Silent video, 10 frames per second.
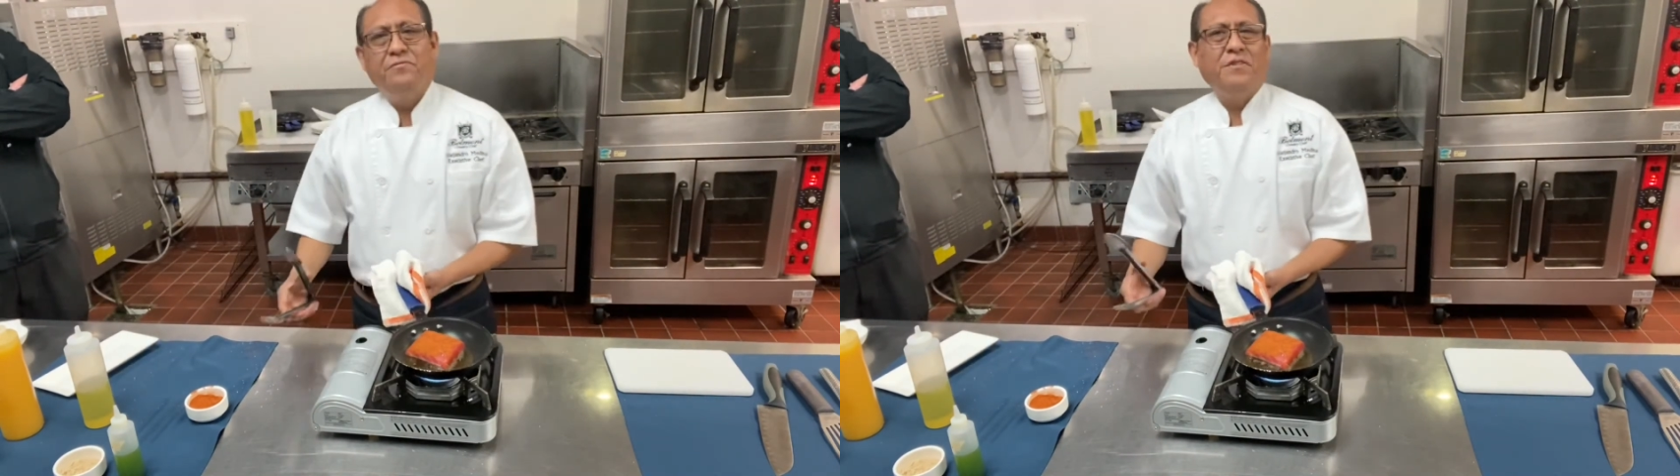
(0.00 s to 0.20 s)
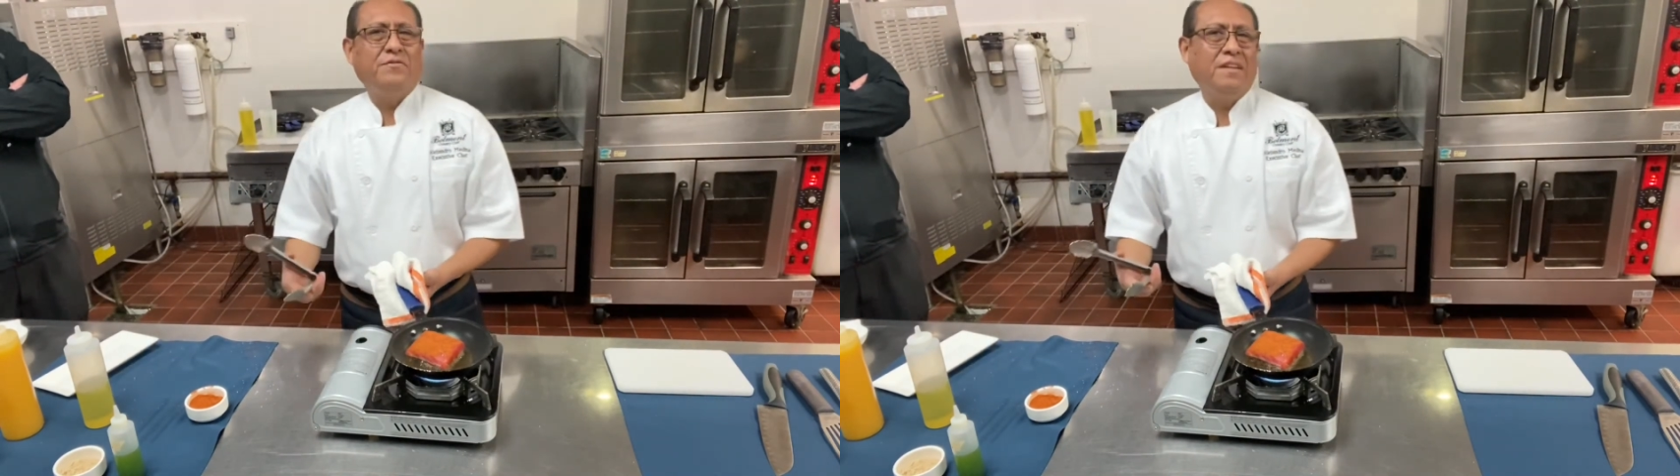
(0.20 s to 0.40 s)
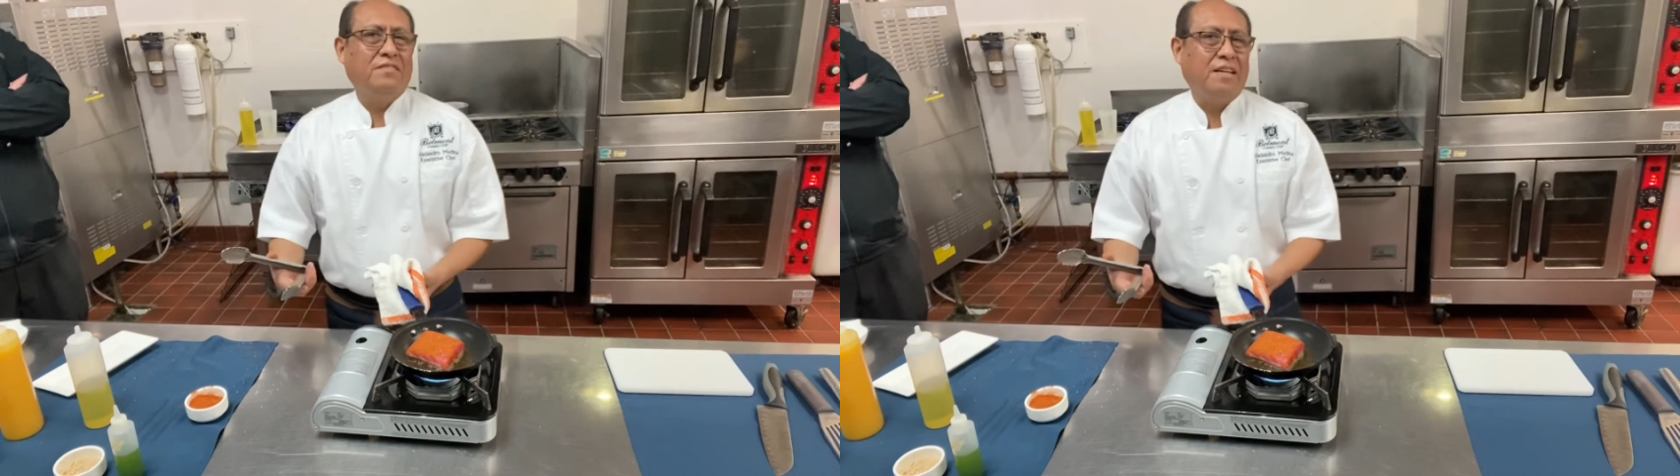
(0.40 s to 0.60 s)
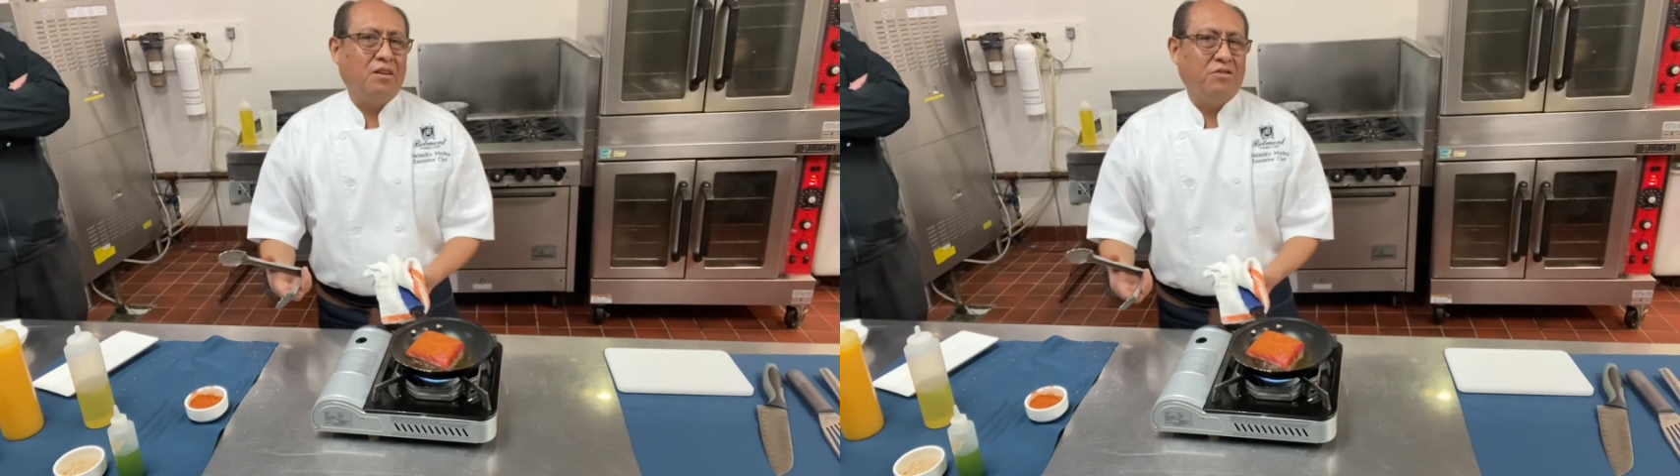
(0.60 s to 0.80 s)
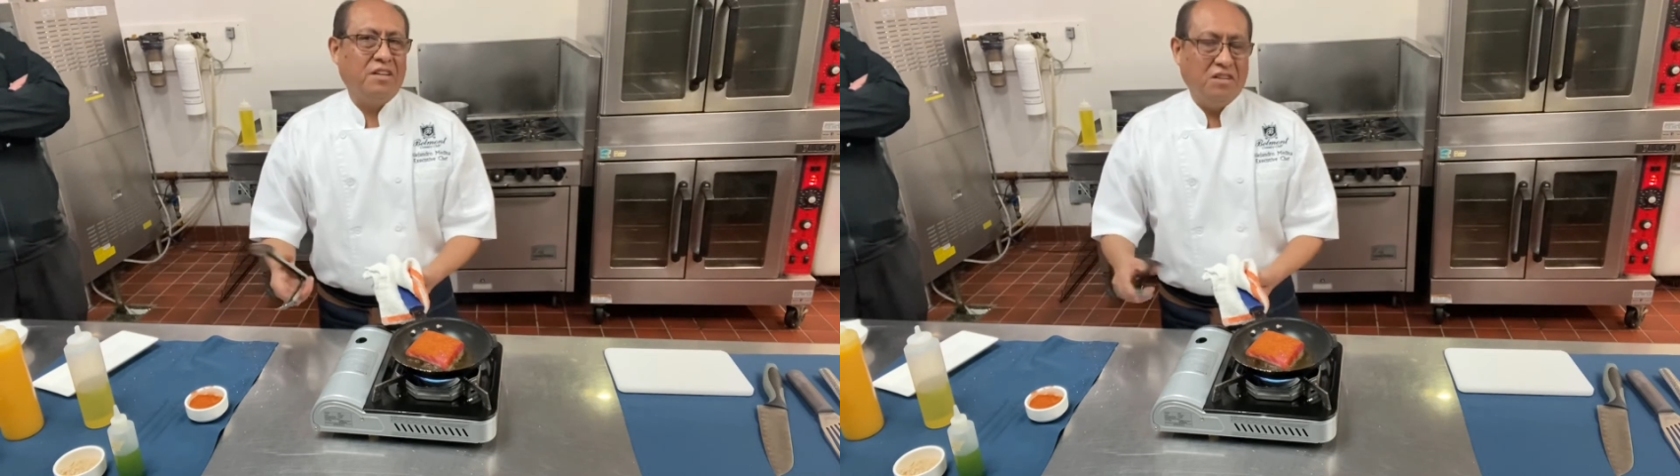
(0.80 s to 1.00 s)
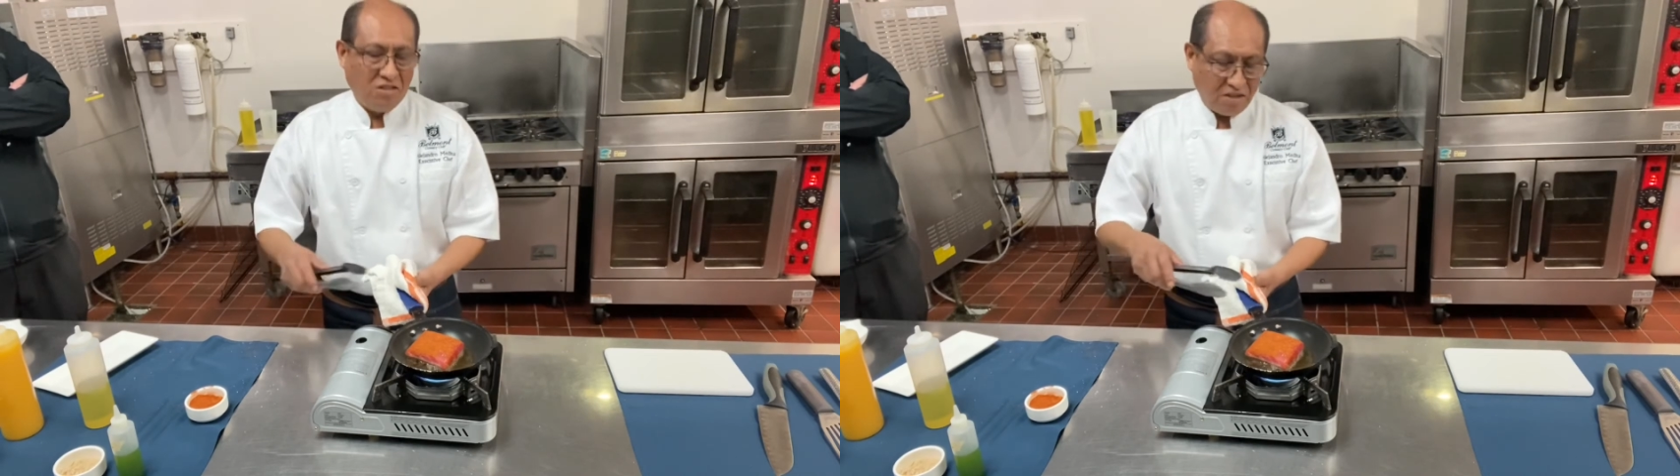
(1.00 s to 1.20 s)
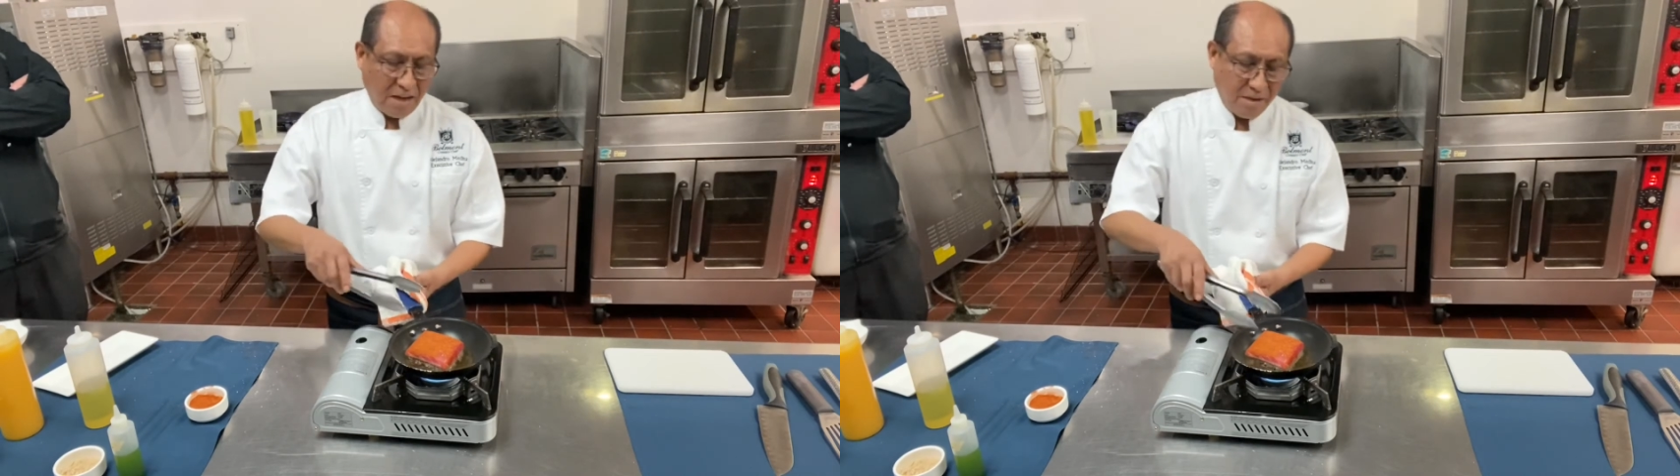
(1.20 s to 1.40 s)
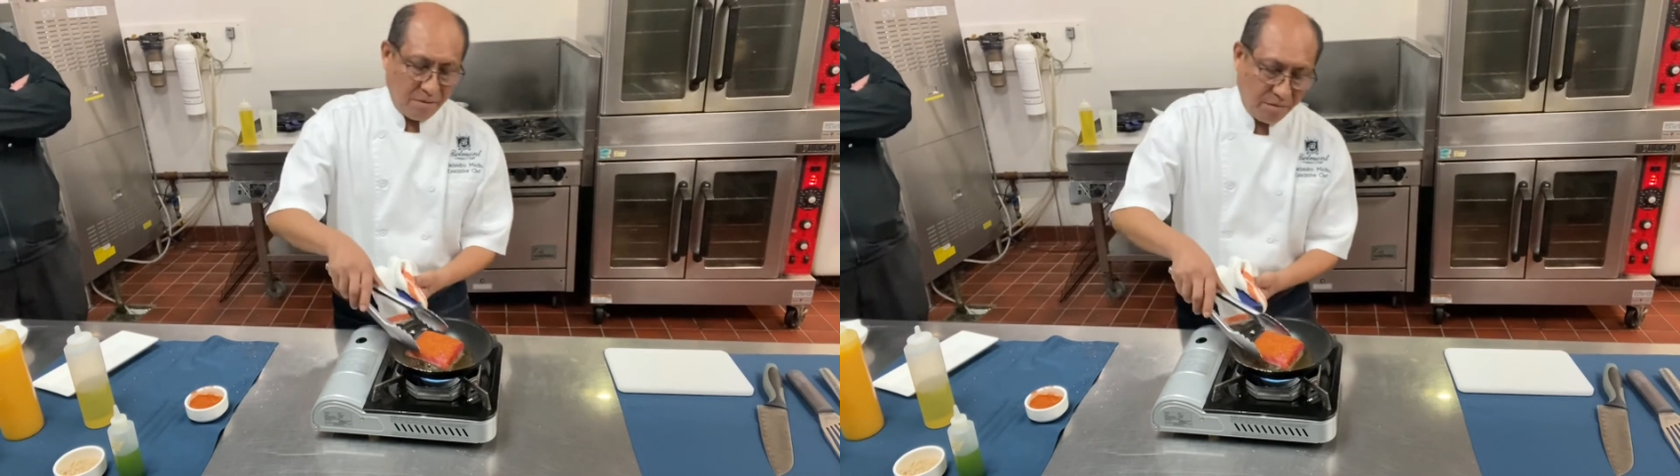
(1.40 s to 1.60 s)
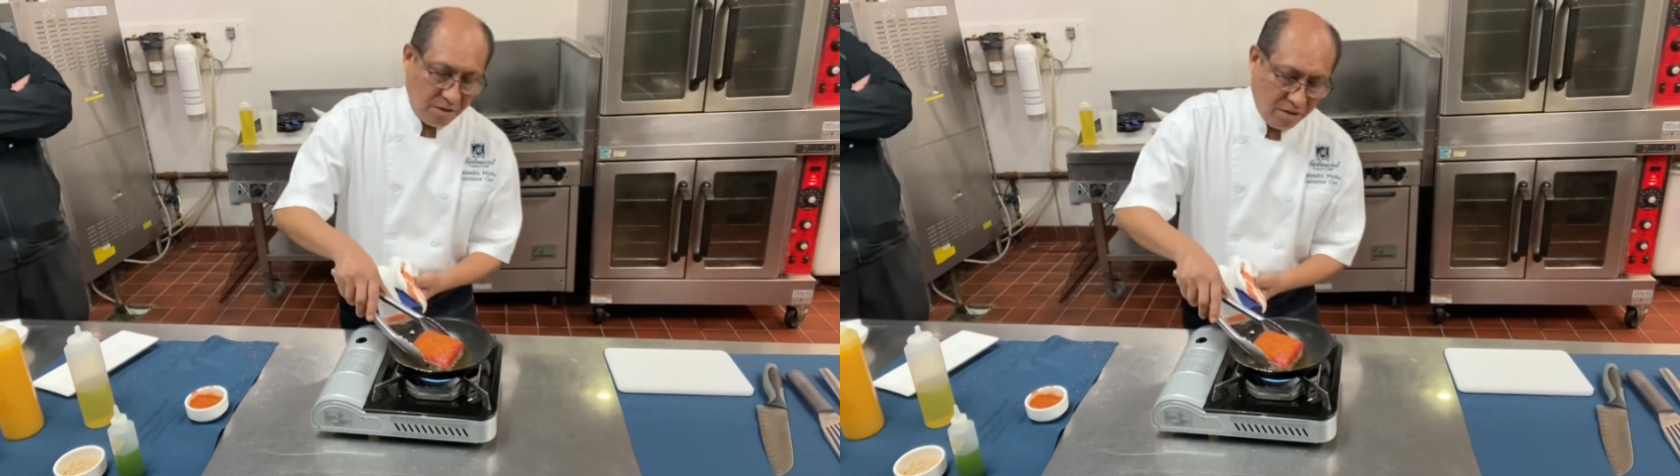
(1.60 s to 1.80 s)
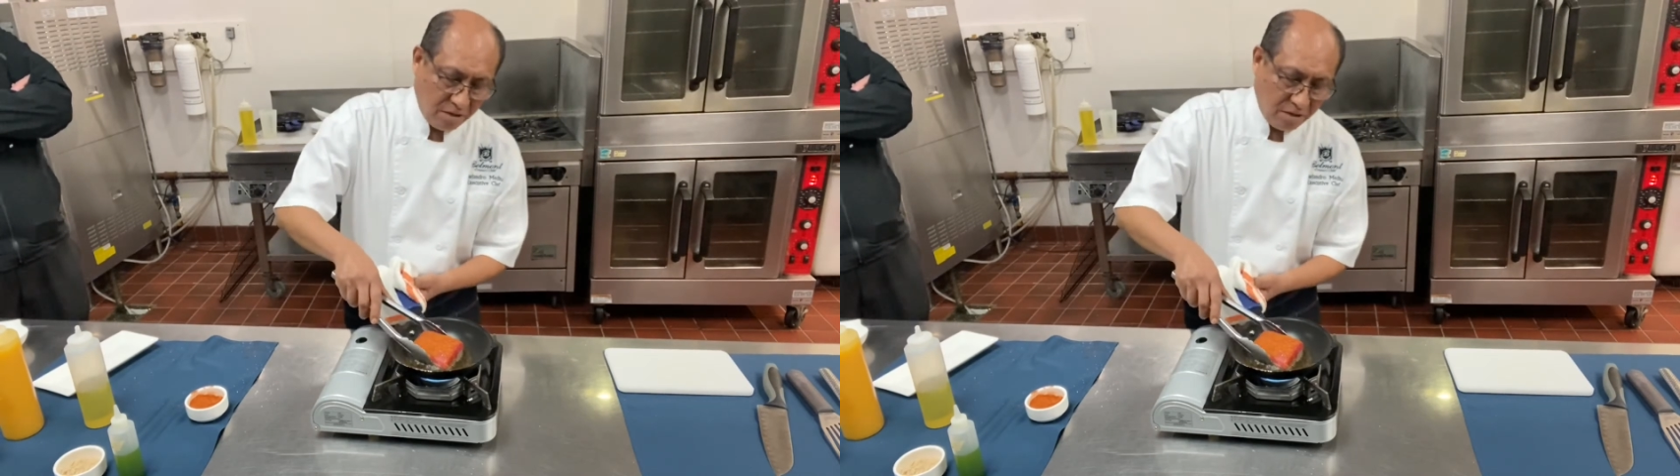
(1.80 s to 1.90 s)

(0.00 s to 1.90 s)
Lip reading: 15 seconds in each side maybe.